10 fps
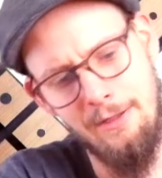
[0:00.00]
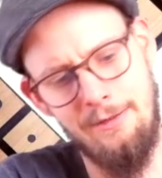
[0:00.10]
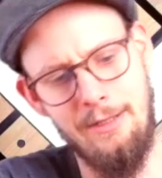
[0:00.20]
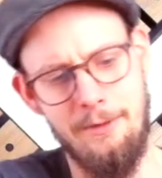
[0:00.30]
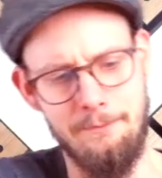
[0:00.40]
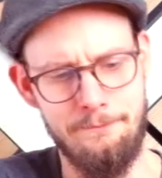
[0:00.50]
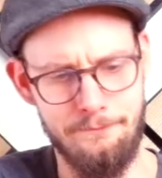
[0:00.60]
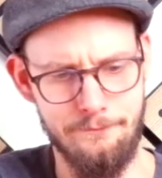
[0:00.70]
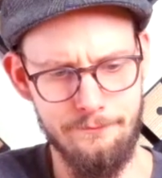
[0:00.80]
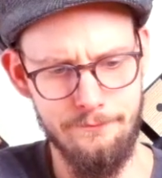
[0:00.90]
So
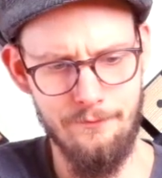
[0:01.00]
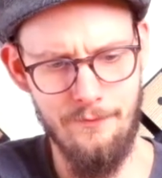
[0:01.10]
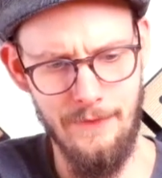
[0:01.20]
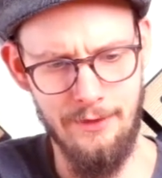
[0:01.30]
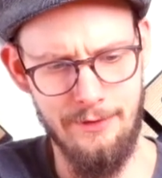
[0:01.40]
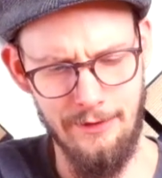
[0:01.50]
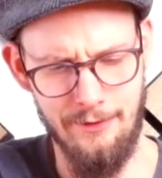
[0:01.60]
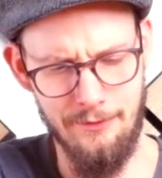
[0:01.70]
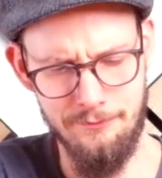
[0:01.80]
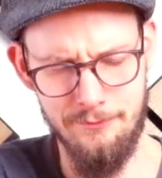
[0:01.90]

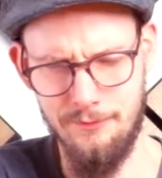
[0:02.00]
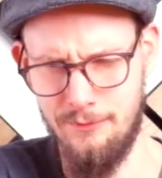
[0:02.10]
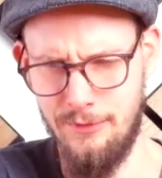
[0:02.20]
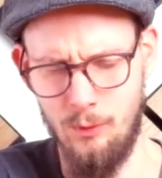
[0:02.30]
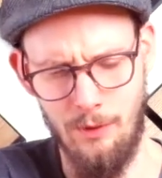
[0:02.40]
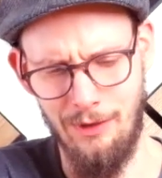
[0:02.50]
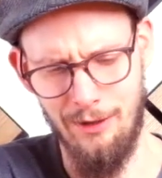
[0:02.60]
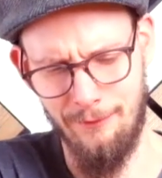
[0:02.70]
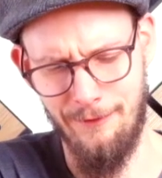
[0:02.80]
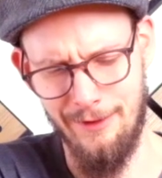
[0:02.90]
that's the very
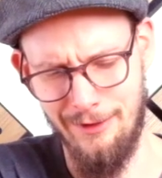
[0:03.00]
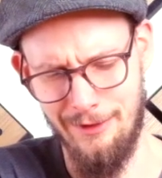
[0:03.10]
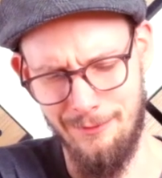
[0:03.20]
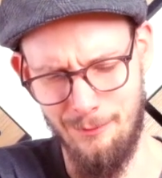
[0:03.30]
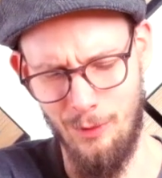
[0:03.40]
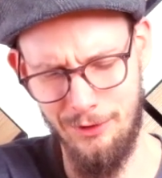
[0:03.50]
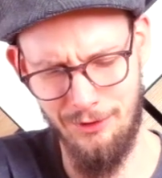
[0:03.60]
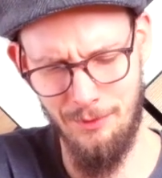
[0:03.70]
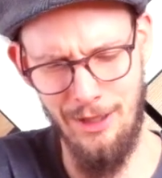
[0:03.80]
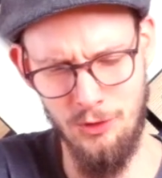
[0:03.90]
last thing I
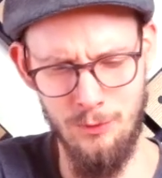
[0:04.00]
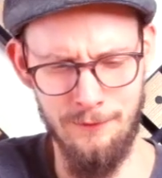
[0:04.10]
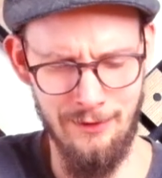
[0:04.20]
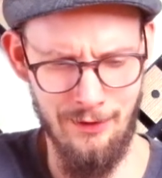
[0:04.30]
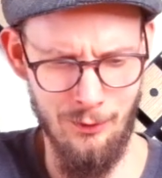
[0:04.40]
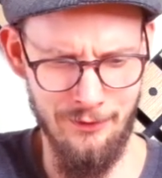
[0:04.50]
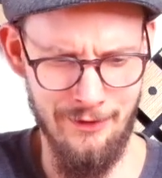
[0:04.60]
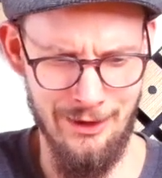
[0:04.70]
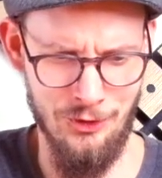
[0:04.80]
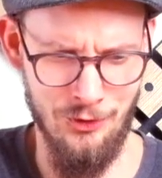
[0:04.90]
wanted to mention with this lower
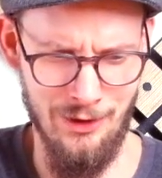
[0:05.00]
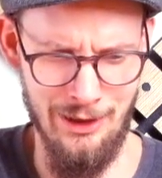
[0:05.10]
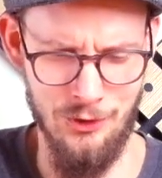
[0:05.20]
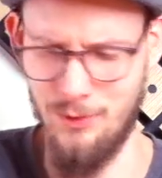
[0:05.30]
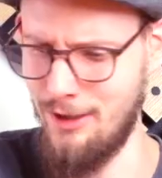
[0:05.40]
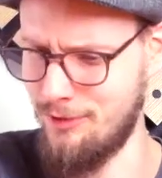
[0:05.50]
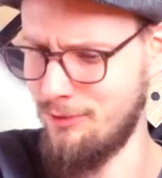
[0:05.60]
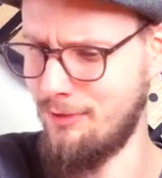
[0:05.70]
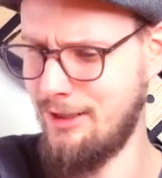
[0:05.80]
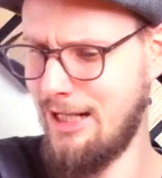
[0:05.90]
section. I try
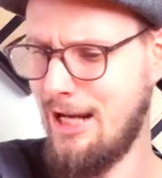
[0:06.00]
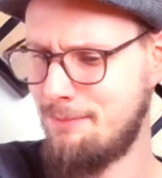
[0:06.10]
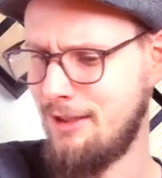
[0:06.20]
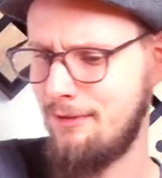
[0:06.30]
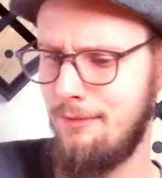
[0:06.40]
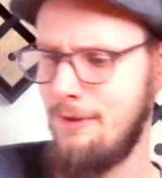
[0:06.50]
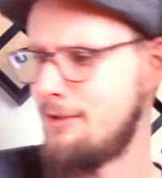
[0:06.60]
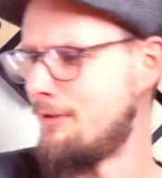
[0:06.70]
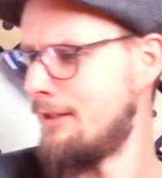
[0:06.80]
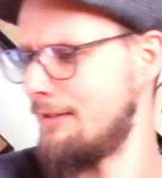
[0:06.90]
to keep this
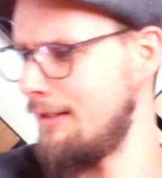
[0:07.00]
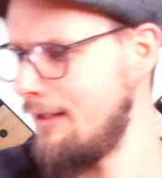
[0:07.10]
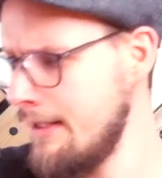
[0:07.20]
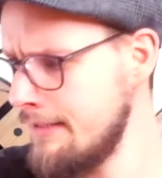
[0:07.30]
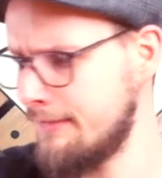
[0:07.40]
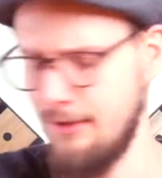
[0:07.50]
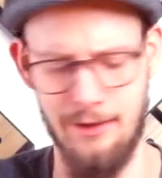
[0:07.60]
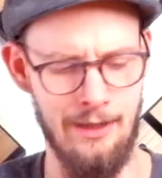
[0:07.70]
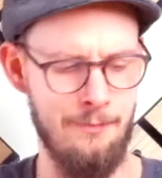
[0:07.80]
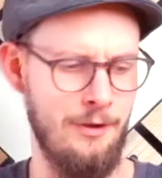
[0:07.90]
video at least a
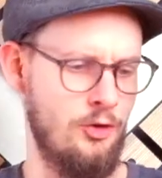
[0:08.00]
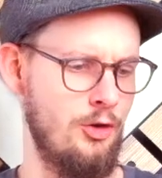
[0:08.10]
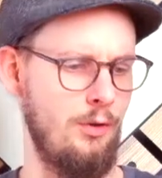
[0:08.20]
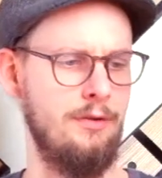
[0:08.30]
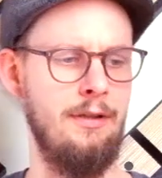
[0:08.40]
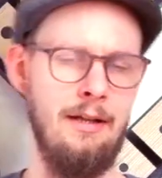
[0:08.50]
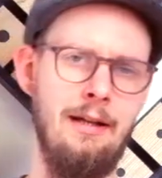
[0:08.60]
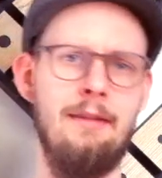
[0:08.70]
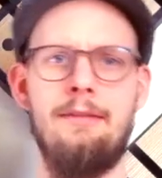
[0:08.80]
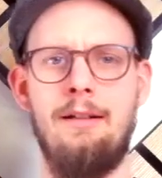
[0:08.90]
little bit shorter
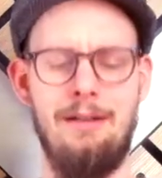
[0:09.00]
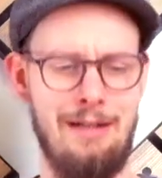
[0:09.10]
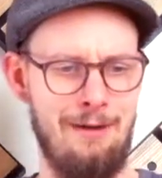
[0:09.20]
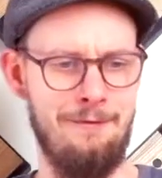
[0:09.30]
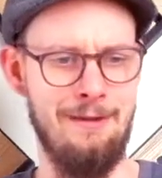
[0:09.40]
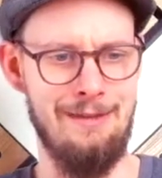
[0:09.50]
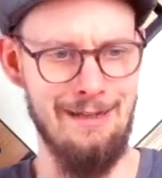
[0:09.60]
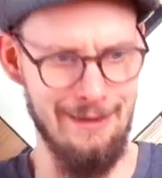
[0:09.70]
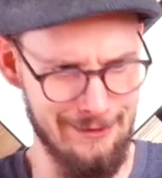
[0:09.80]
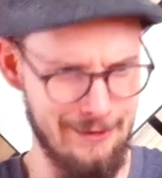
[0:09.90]
as I have
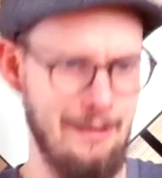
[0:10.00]
intended.